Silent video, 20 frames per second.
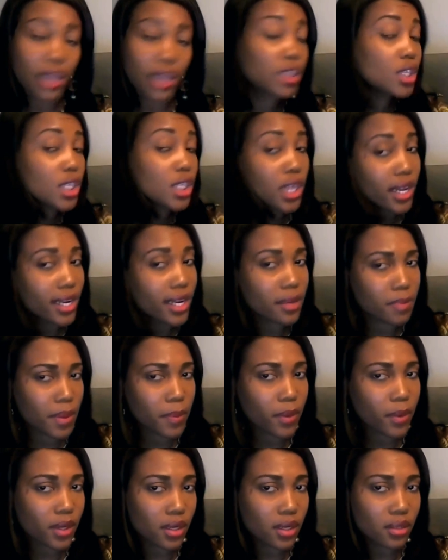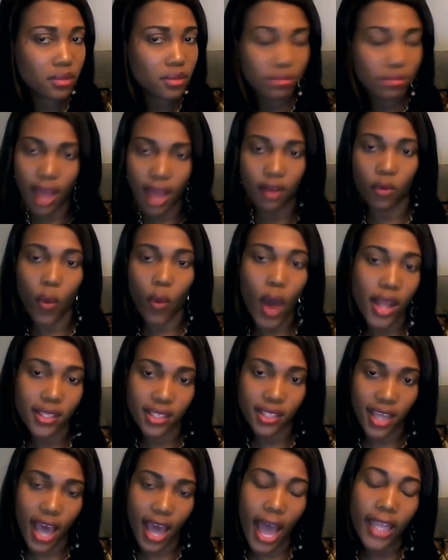insulting people. I don't want
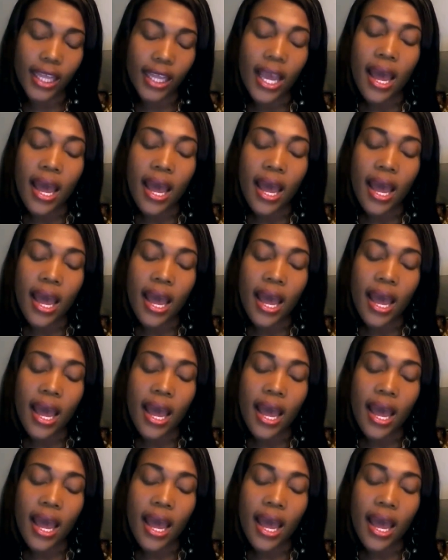that.